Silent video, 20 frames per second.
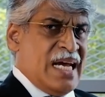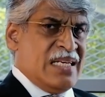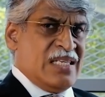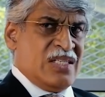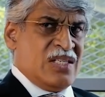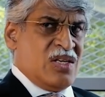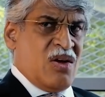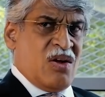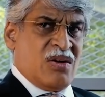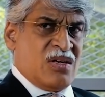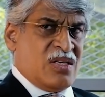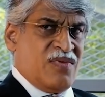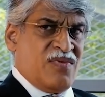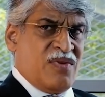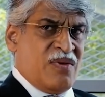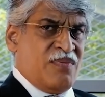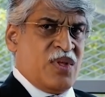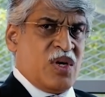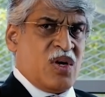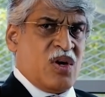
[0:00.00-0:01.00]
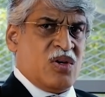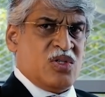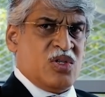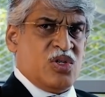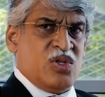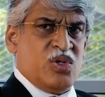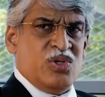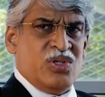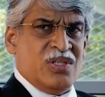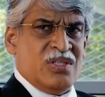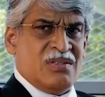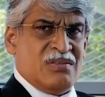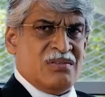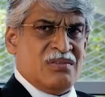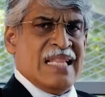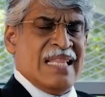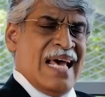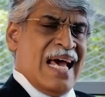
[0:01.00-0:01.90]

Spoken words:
It's not from the Constitution.